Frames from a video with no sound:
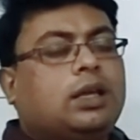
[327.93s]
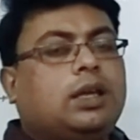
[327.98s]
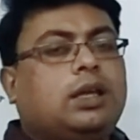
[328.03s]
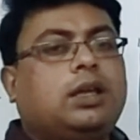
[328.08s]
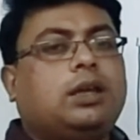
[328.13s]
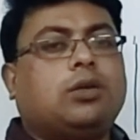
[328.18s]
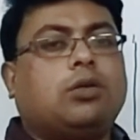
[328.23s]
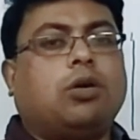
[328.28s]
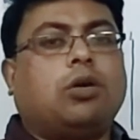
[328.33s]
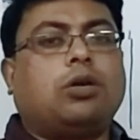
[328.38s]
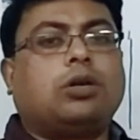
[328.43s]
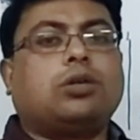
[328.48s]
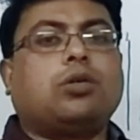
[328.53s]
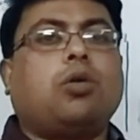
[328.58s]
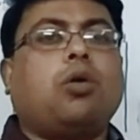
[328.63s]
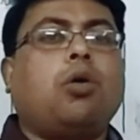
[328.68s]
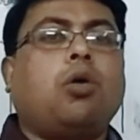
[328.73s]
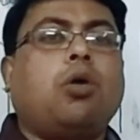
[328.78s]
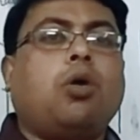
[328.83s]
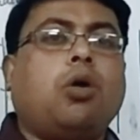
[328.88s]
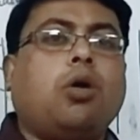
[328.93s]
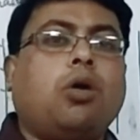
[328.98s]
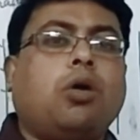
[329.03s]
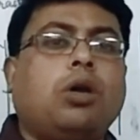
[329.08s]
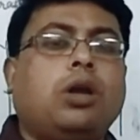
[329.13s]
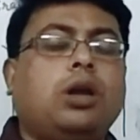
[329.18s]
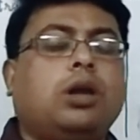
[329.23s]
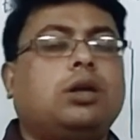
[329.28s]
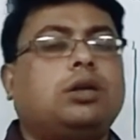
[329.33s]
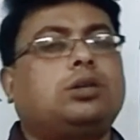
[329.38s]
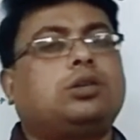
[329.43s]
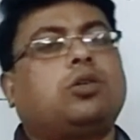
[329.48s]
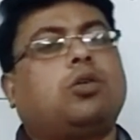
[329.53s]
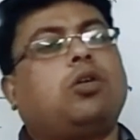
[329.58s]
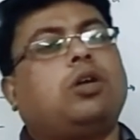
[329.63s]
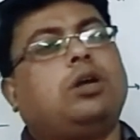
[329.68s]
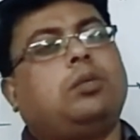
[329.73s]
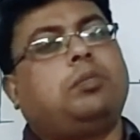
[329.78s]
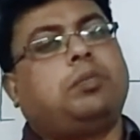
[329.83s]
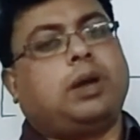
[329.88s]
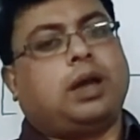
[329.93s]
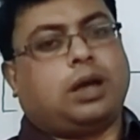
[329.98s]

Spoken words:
he got all tall